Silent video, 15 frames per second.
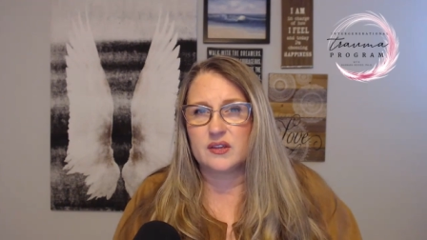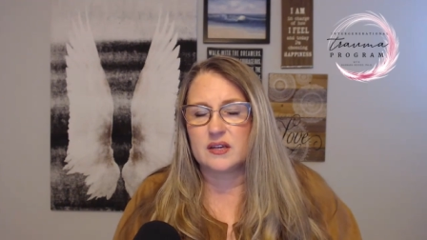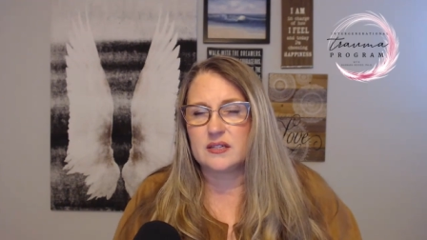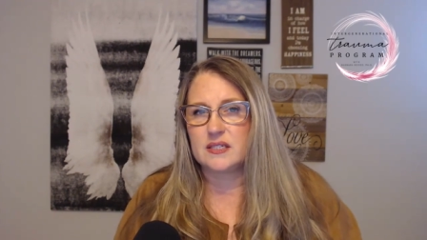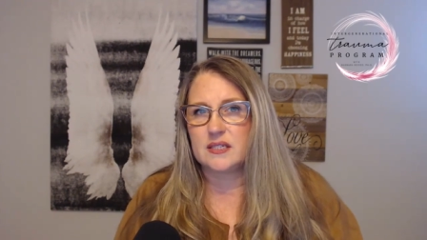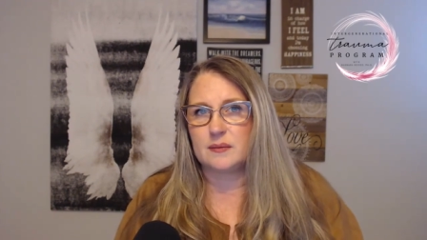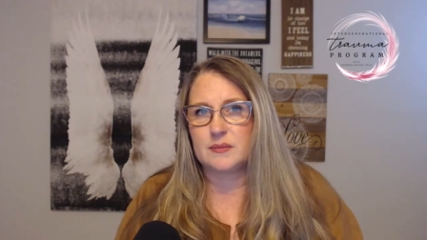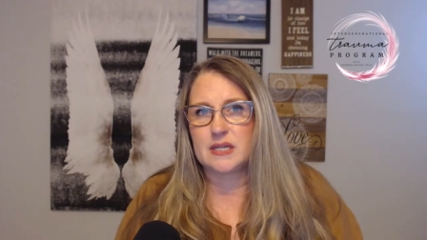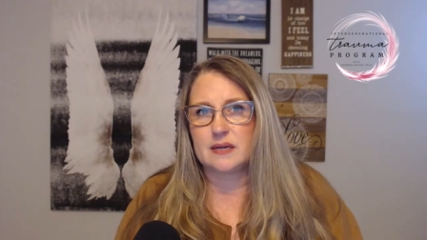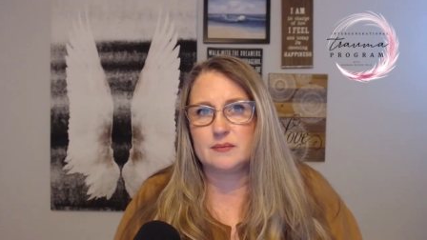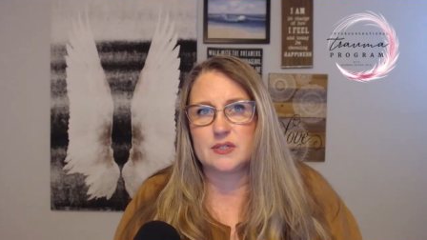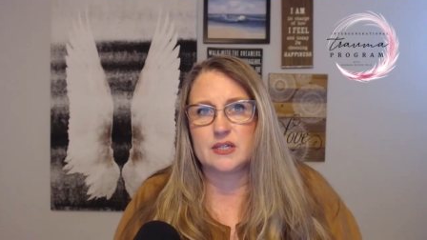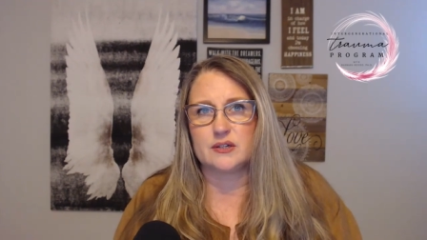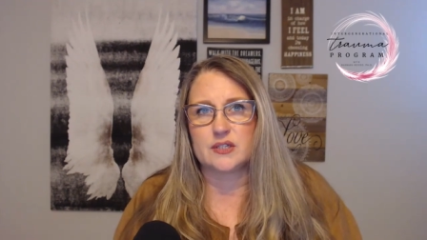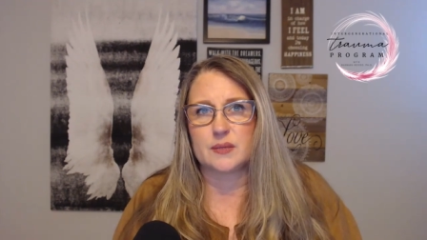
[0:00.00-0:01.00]
because
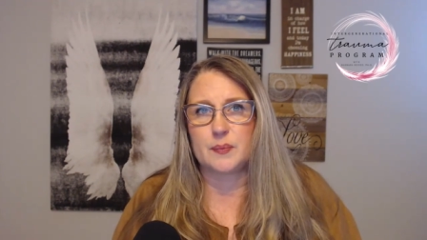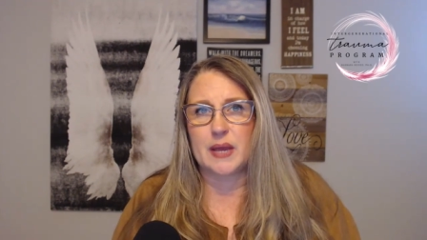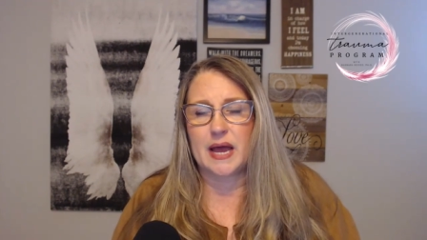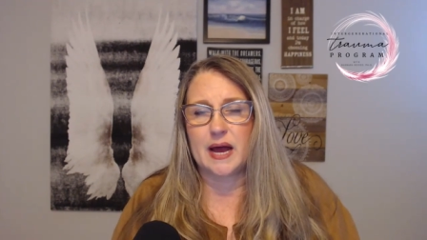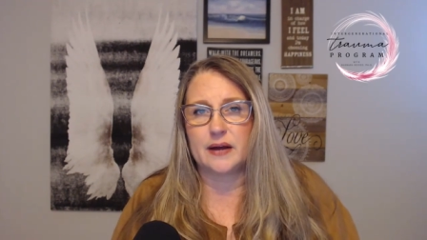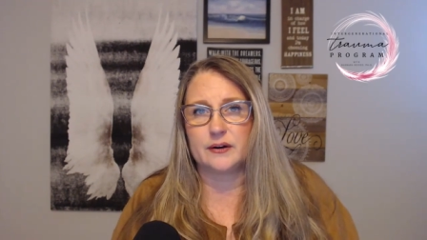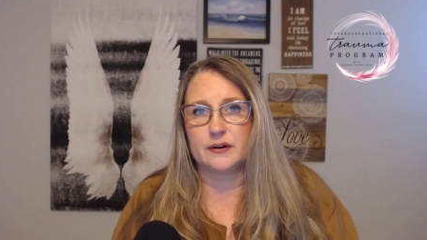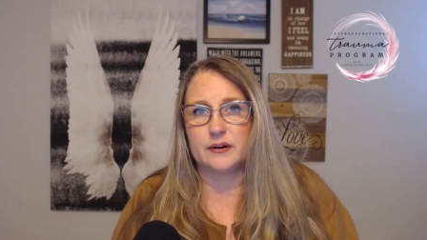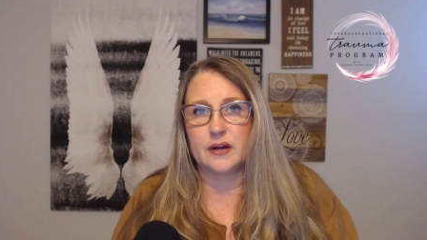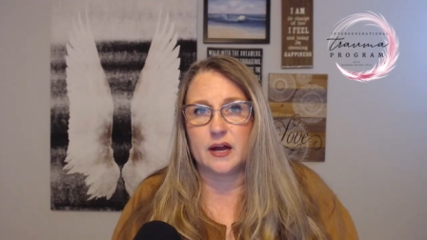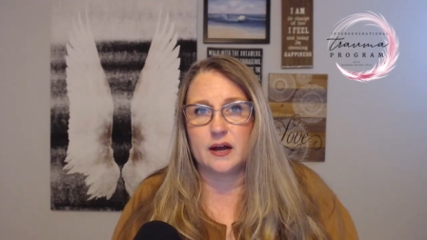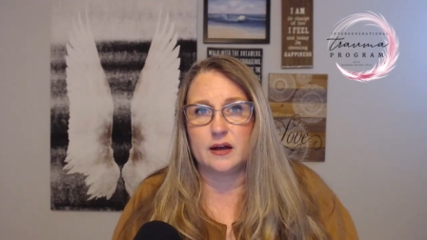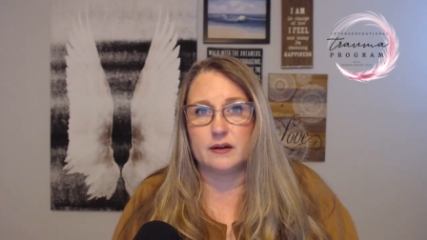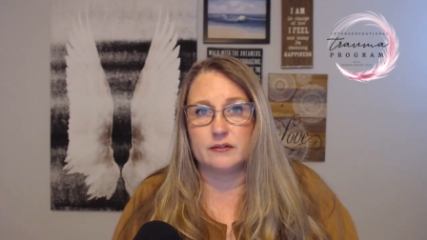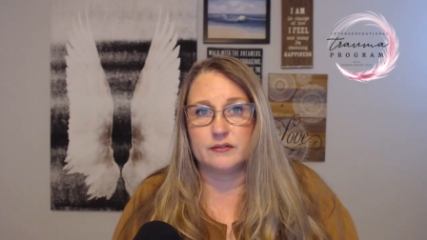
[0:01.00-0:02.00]
sometimes there's a pattern
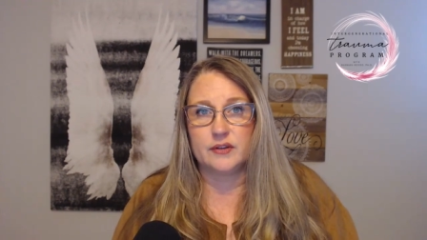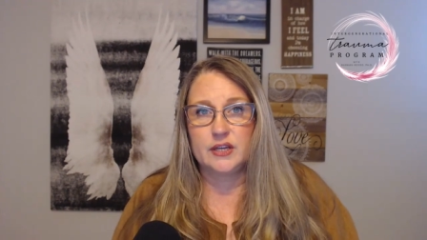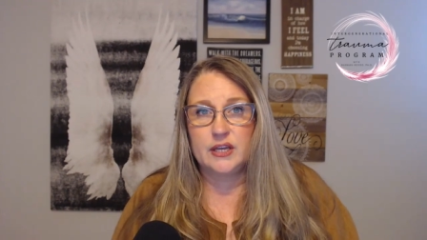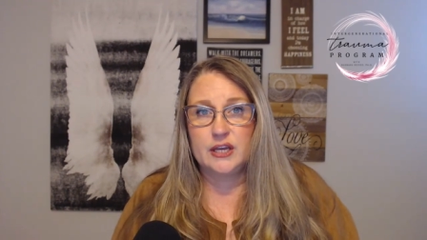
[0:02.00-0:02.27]
of